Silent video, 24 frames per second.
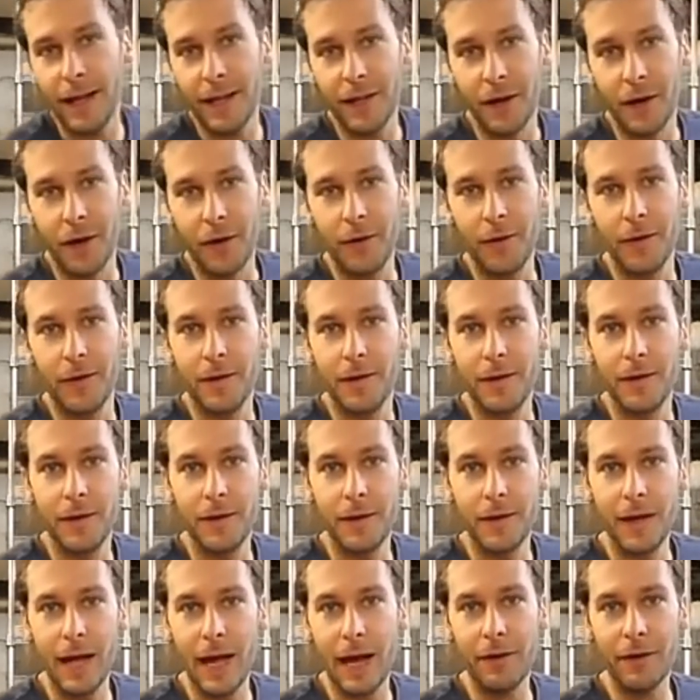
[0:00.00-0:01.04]
Hello,
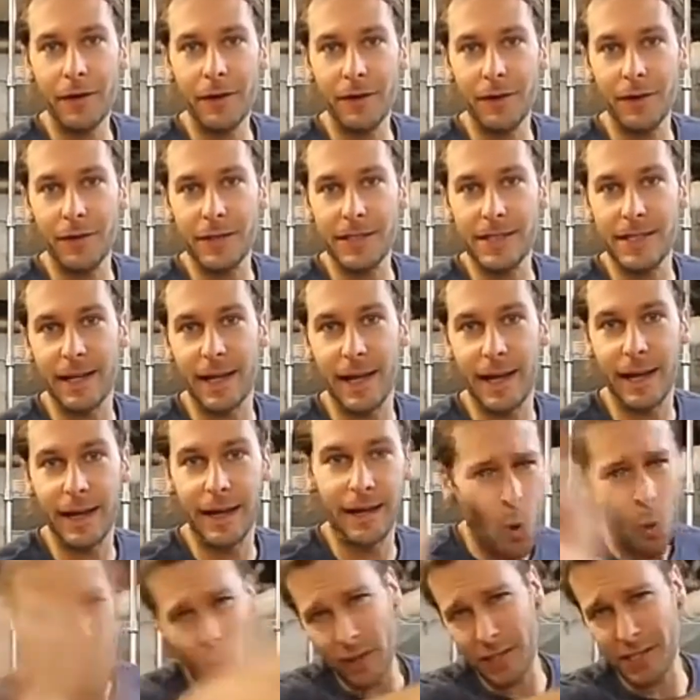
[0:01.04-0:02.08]
how are you doing today?
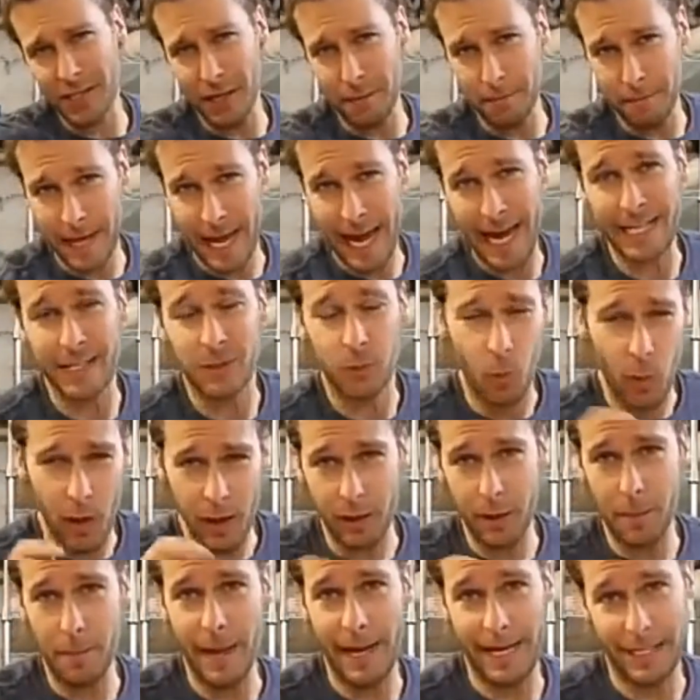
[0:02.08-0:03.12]
What's up guys?
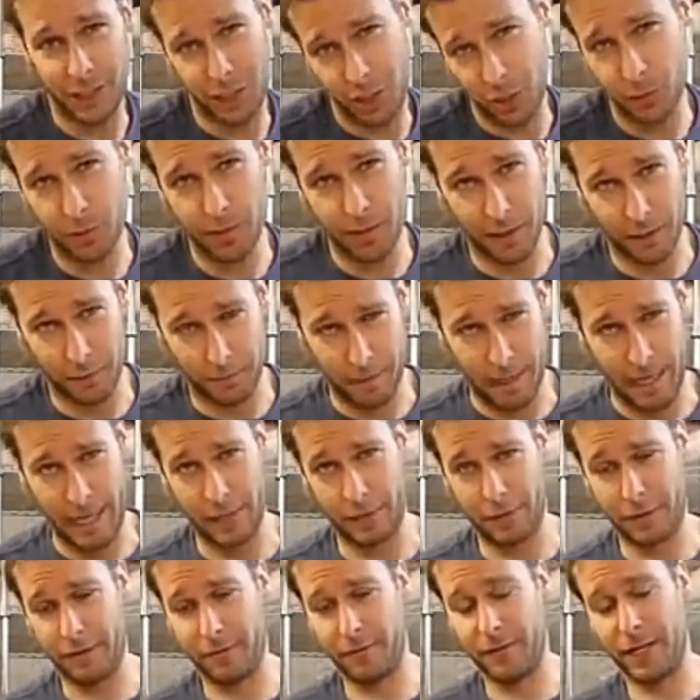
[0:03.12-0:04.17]
Welcome back to another
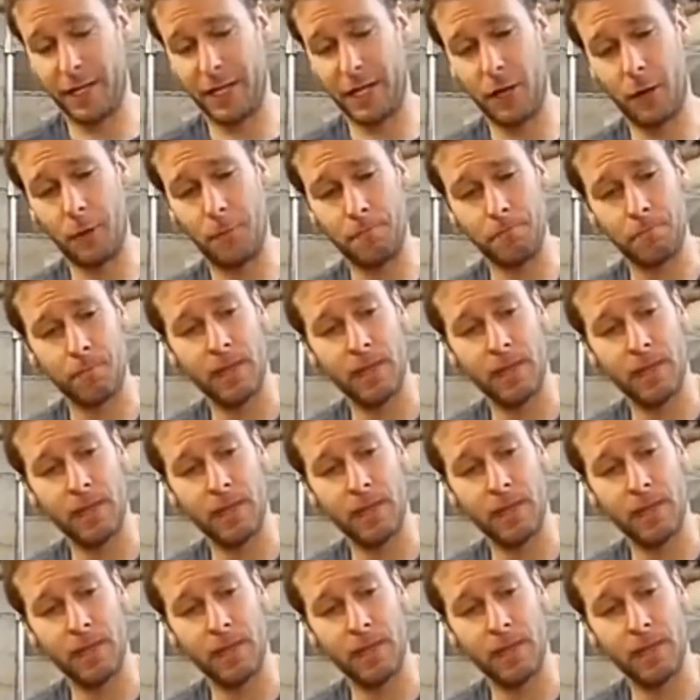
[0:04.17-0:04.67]
pottery video.